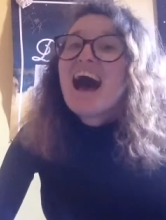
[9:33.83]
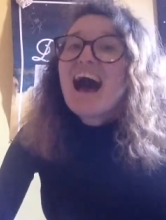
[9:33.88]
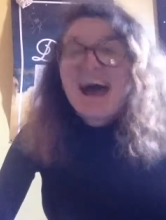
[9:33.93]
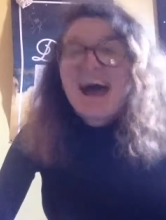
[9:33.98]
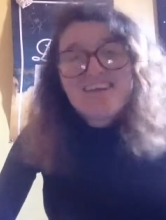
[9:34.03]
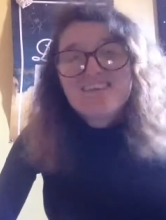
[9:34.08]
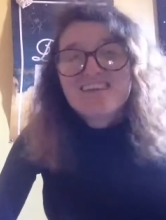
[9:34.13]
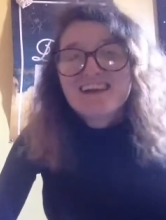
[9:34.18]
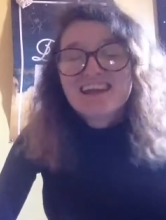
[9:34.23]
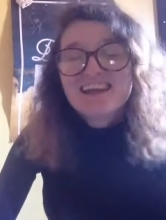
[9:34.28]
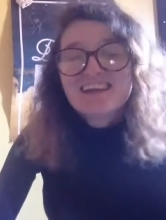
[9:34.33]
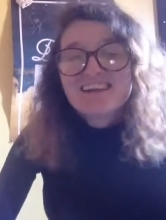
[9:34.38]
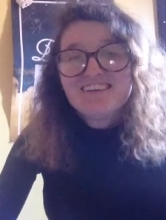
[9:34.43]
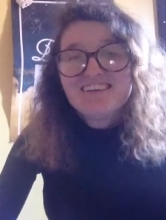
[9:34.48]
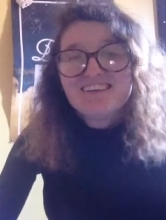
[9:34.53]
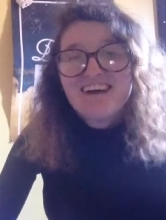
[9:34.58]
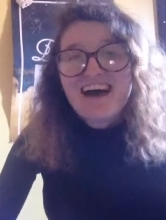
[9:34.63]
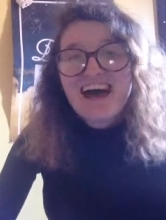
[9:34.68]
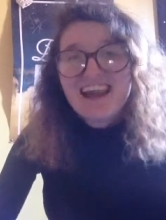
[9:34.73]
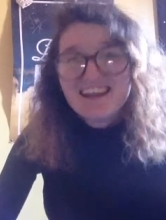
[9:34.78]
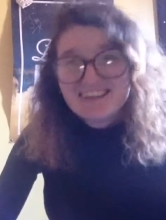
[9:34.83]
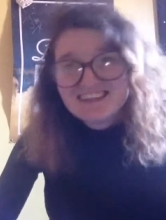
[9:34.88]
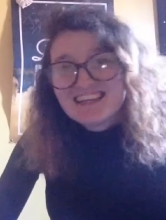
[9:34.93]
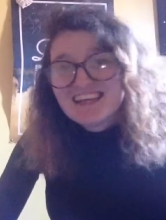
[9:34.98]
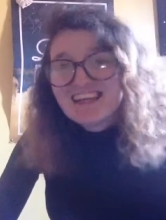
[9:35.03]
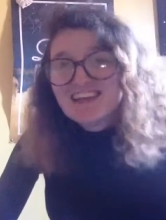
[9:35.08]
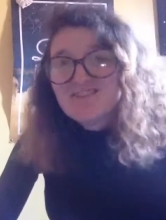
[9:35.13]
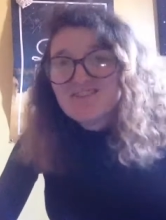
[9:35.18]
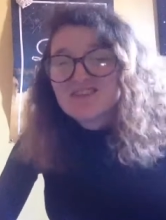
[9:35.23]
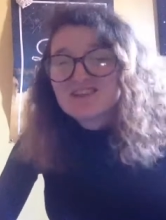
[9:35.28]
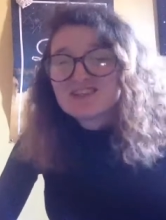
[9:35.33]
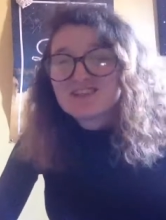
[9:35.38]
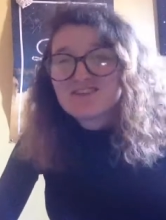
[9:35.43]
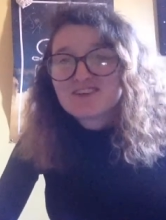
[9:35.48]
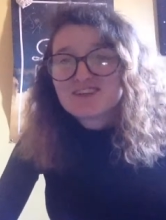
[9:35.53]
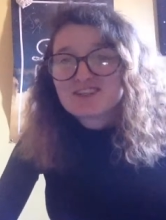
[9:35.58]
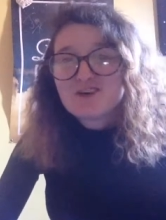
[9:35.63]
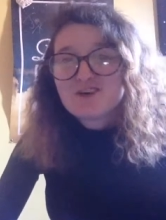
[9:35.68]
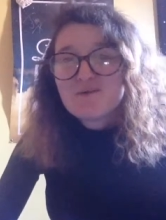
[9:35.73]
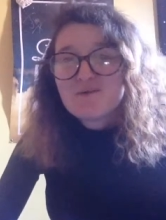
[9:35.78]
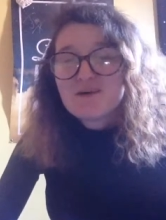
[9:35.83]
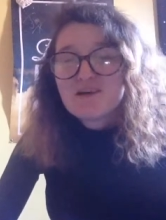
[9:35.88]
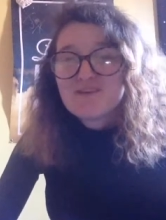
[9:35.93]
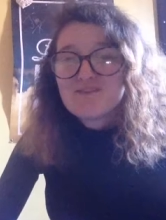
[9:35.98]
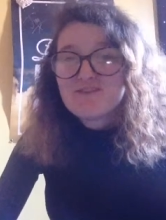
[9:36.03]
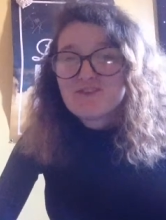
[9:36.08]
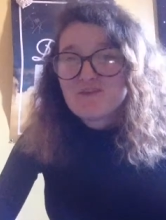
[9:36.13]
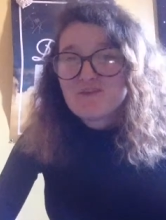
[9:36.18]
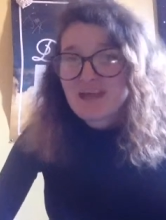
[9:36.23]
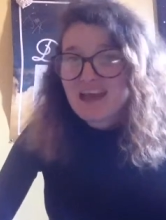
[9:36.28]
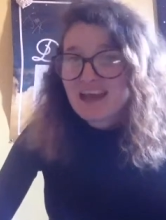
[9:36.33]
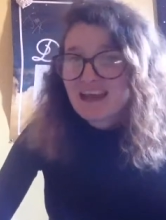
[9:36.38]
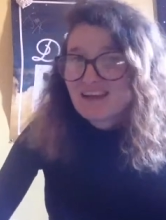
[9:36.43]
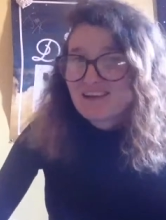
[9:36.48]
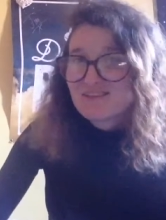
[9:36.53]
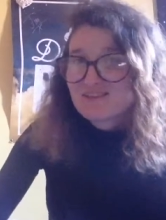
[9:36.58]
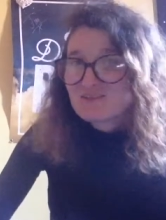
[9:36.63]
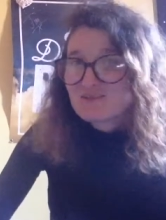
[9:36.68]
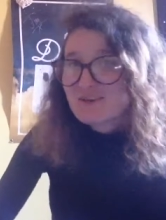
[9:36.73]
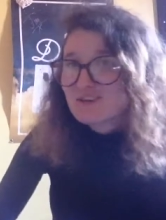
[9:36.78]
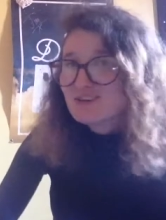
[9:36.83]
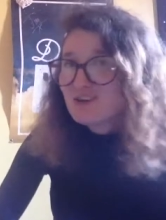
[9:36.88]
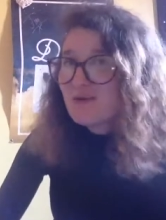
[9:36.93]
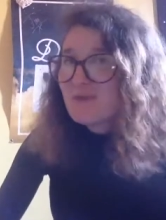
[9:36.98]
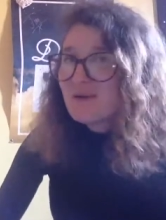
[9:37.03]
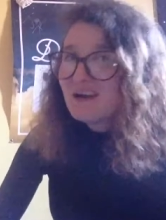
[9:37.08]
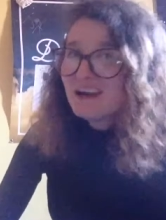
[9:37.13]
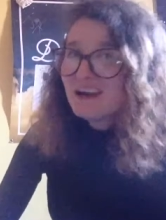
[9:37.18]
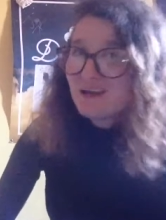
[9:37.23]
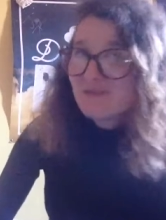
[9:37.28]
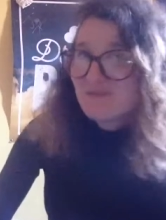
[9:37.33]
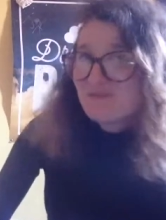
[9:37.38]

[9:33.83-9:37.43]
I'm gonna go, and I'll see you the 1st of October for the beginning of Spooktober.